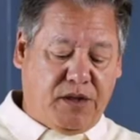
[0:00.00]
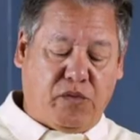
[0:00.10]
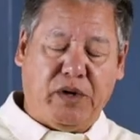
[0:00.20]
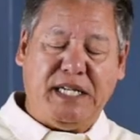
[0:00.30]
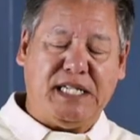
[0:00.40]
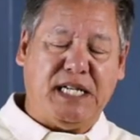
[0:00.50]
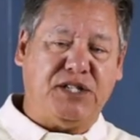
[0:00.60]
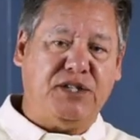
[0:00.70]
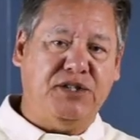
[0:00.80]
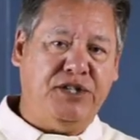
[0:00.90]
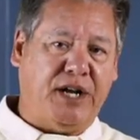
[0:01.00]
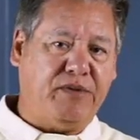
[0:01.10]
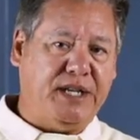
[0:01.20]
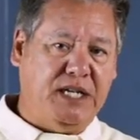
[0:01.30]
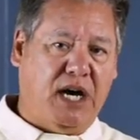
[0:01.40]
The reason it's
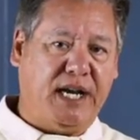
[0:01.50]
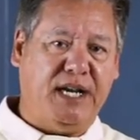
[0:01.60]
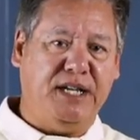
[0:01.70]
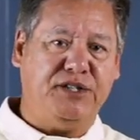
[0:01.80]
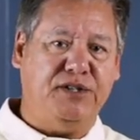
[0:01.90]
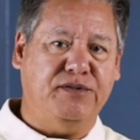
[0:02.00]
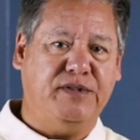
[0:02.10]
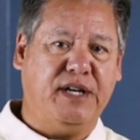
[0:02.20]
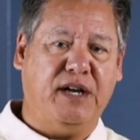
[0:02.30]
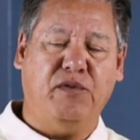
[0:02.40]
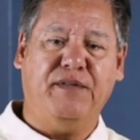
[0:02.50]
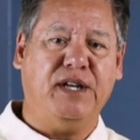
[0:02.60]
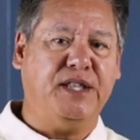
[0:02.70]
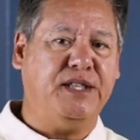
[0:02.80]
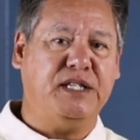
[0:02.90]
generally not an issue, and we've
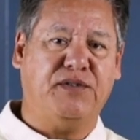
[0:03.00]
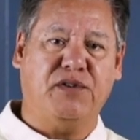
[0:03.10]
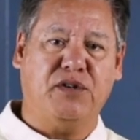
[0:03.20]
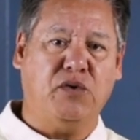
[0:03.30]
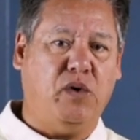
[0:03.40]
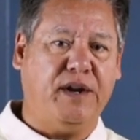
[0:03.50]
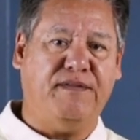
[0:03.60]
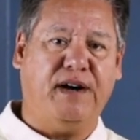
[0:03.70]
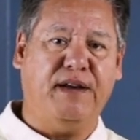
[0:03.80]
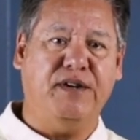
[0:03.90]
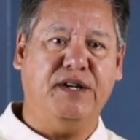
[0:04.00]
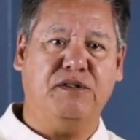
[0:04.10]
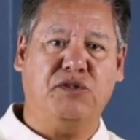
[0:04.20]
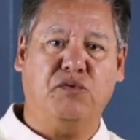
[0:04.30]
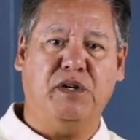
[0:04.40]
done this for 25
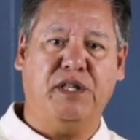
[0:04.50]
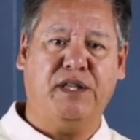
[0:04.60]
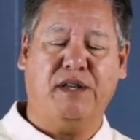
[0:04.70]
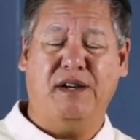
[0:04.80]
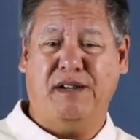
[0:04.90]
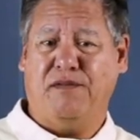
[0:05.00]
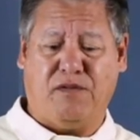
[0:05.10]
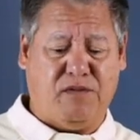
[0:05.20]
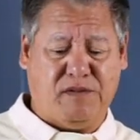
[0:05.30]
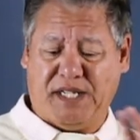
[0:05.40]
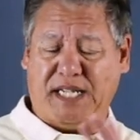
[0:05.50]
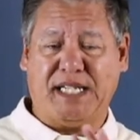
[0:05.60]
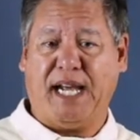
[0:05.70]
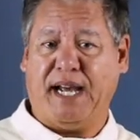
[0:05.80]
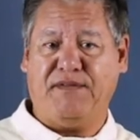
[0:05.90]
years with
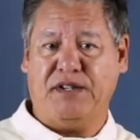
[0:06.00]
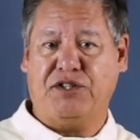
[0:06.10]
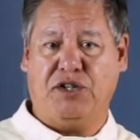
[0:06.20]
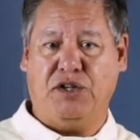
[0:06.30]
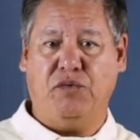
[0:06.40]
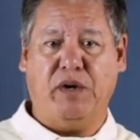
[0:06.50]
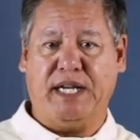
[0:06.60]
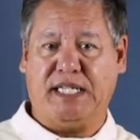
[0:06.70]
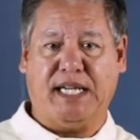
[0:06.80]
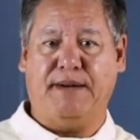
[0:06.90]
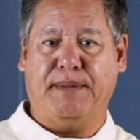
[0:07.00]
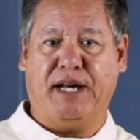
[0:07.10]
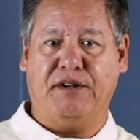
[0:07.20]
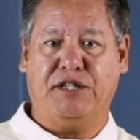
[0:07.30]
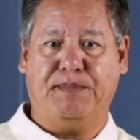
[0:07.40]
6.5-inch two-way
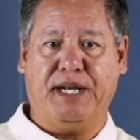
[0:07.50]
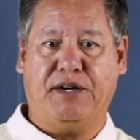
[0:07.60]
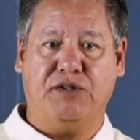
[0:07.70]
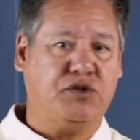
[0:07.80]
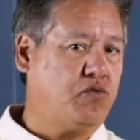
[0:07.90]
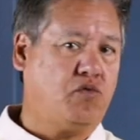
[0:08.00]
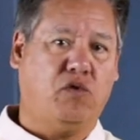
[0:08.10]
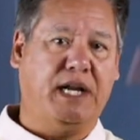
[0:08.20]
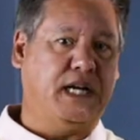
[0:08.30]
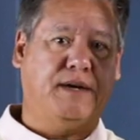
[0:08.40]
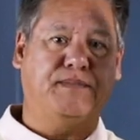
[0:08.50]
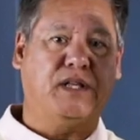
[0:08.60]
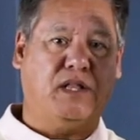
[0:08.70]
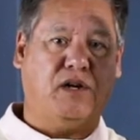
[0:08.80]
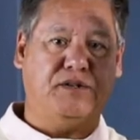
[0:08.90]
stand-mounted speakers right on up
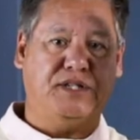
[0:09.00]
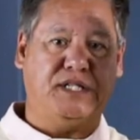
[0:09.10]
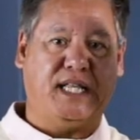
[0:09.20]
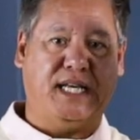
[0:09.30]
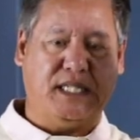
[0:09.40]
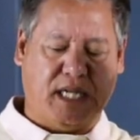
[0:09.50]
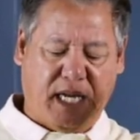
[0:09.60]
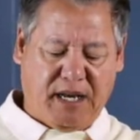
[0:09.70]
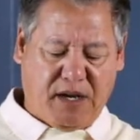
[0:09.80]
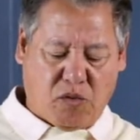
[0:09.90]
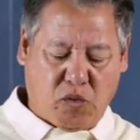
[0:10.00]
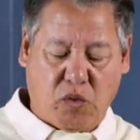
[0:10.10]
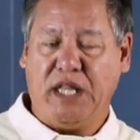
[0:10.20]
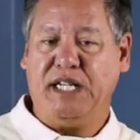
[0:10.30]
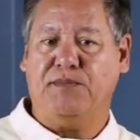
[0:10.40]
to the largest things.
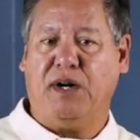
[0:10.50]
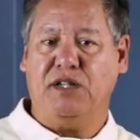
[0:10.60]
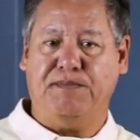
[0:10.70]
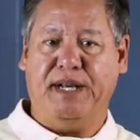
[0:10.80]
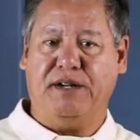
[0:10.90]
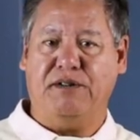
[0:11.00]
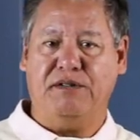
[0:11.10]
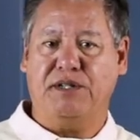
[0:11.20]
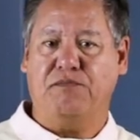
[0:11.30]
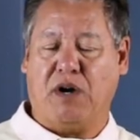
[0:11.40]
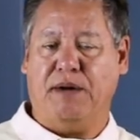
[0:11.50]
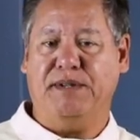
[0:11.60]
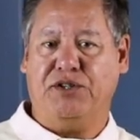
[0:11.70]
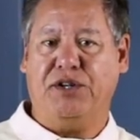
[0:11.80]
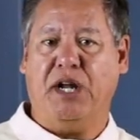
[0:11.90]
Really small speakers
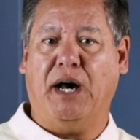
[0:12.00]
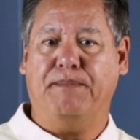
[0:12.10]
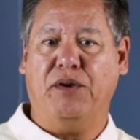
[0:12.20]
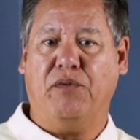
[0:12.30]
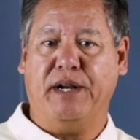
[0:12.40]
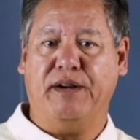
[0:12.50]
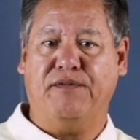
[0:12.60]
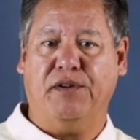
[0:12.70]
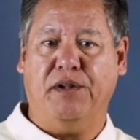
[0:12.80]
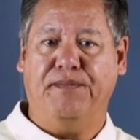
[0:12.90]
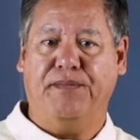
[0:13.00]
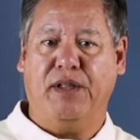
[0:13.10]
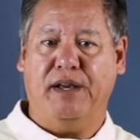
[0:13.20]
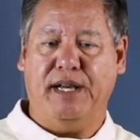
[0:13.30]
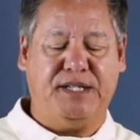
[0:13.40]
probably should not be run at full.
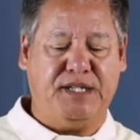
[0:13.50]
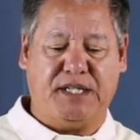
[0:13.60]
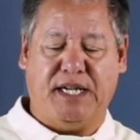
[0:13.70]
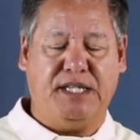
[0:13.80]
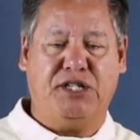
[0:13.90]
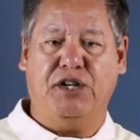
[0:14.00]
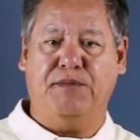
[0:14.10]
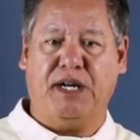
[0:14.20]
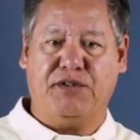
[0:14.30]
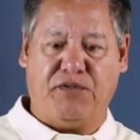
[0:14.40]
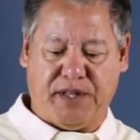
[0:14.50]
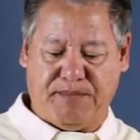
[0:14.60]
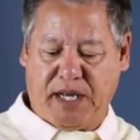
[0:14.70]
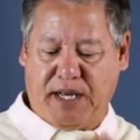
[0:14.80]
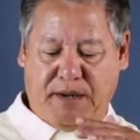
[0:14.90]
It's just, it's too much for them.